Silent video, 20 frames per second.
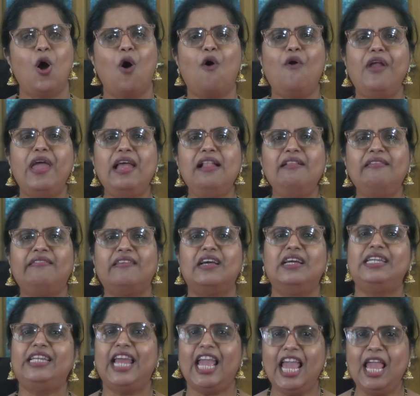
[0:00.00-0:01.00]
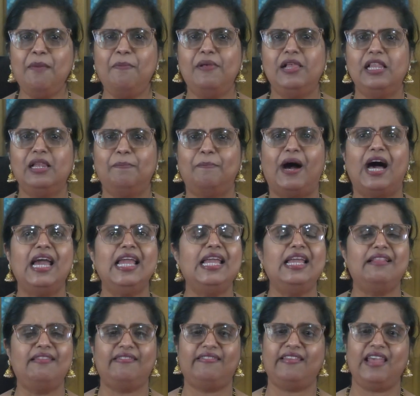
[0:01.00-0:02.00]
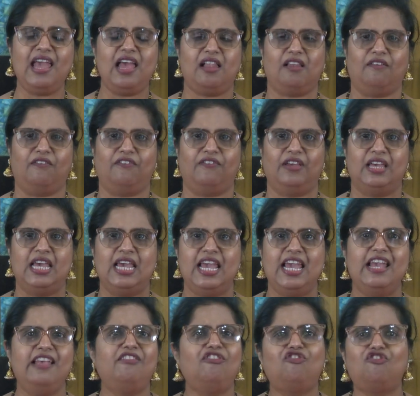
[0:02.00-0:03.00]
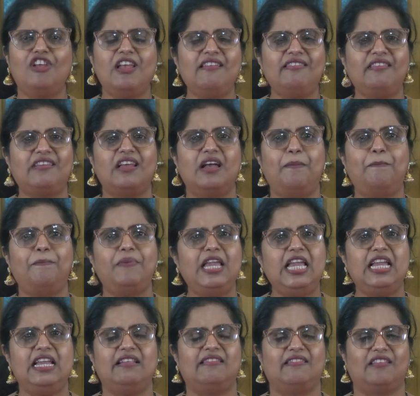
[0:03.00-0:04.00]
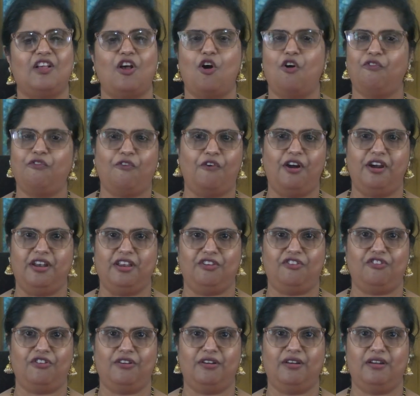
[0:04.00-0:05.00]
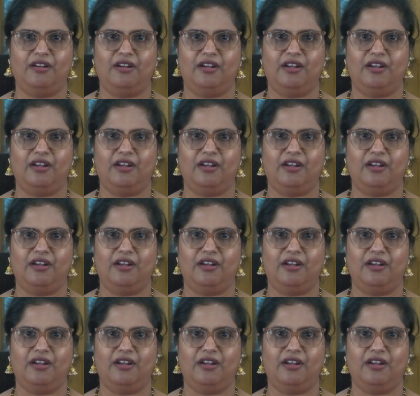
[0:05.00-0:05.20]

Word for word: Or else a table by itself is just a piece of furniture.